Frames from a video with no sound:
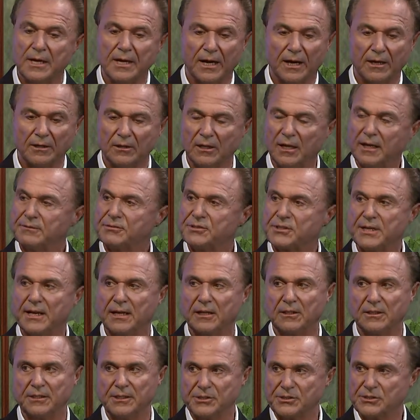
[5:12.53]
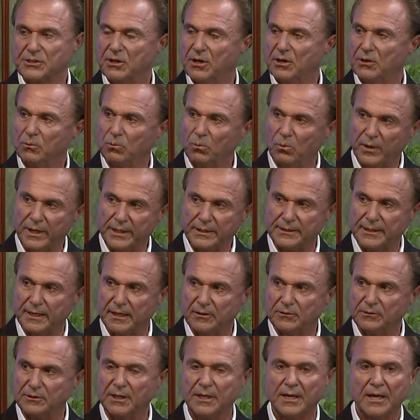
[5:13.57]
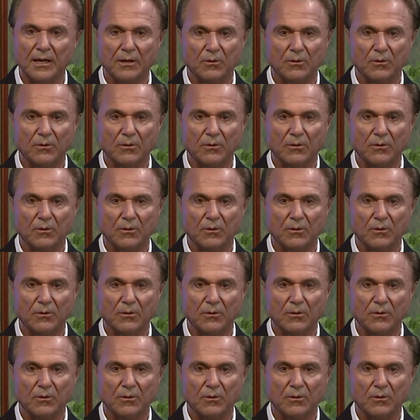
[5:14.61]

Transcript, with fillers: our lifestyle has gone way down,